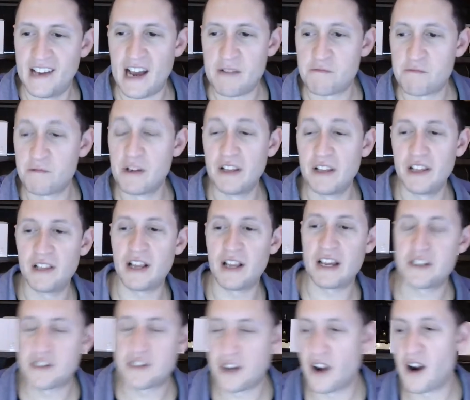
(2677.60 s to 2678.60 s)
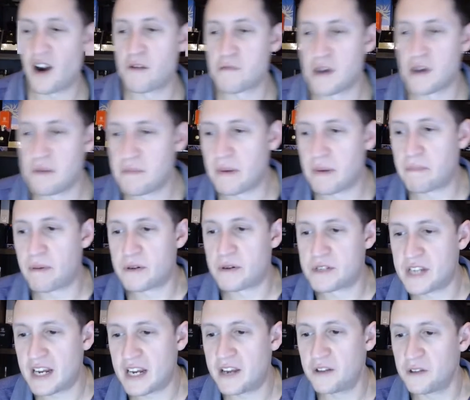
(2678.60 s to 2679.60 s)
I really like cigar rum, but
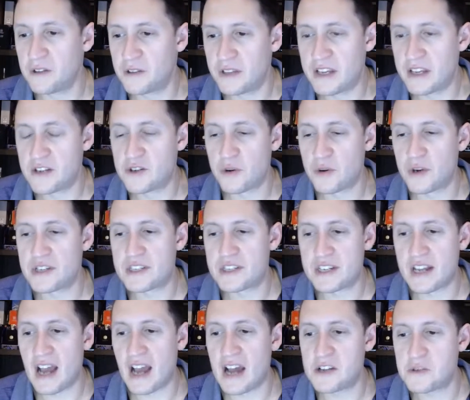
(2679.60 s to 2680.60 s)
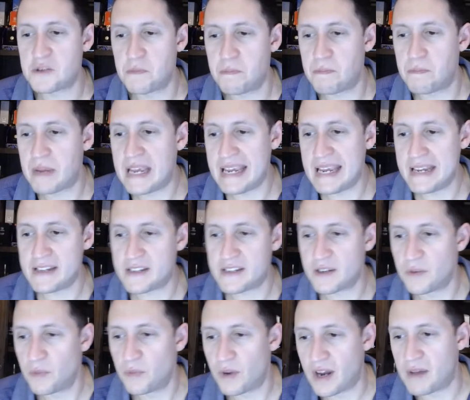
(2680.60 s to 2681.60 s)
particularly enjoy Scotch
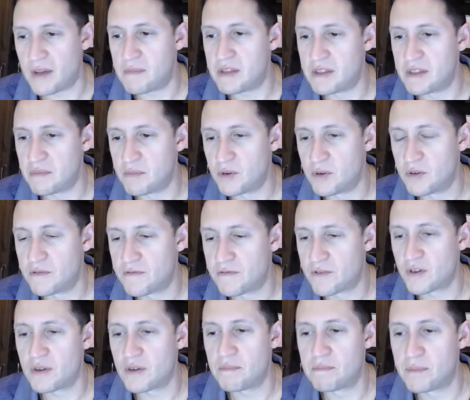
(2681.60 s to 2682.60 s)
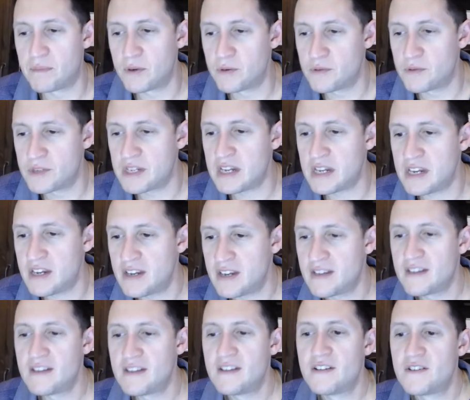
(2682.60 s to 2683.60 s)
peat when I'm in the mood for a boozy
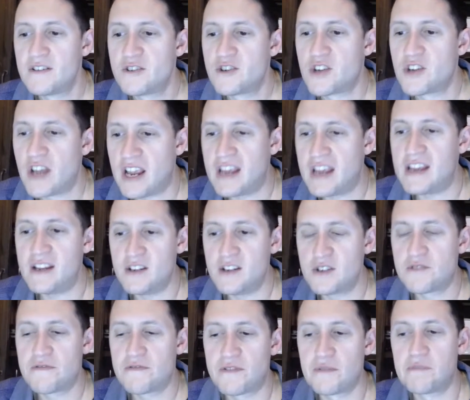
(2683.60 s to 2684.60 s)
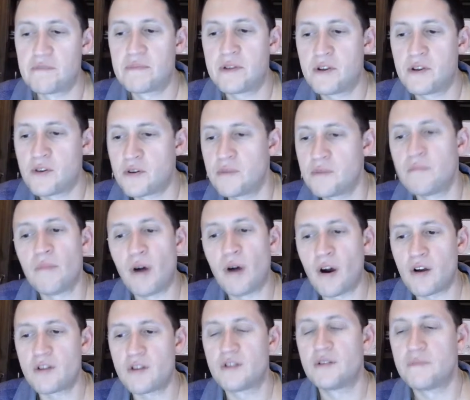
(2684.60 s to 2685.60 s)
change from pure
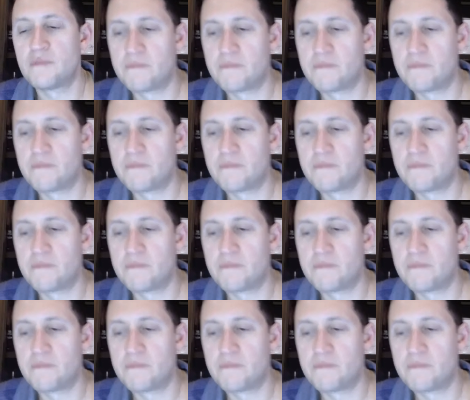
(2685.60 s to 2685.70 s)
malt.